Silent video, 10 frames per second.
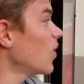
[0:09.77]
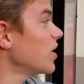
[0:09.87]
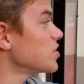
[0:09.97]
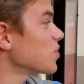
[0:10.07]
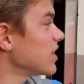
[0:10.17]

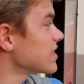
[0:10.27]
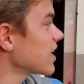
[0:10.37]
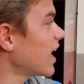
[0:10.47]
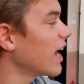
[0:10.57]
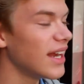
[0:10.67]
I just went
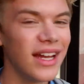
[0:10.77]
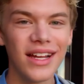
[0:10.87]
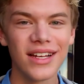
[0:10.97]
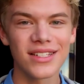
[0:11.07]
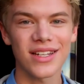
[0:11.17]
inside,
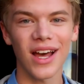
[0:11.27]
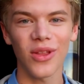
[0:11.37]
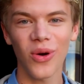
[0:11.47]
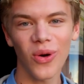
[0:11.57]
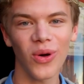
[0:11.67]
saw
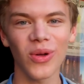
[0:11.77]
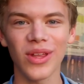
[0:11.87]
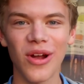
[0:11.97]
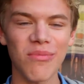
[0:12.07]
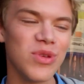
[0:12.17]
the whole
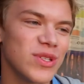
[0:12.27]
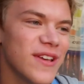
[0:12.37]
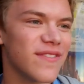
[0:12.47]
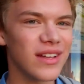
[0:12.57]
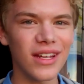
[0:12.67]
you know
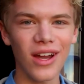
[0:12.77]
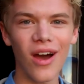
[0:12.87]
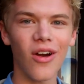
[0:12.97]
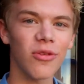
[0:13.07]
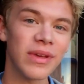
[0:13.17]
music
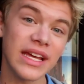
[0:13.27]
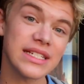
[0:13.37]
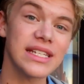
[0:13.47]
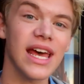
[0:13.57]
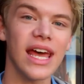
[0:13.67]
video, the
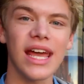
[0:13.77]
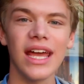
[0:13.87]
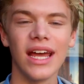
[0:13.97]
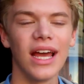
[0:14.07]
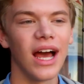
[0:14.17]
PSA.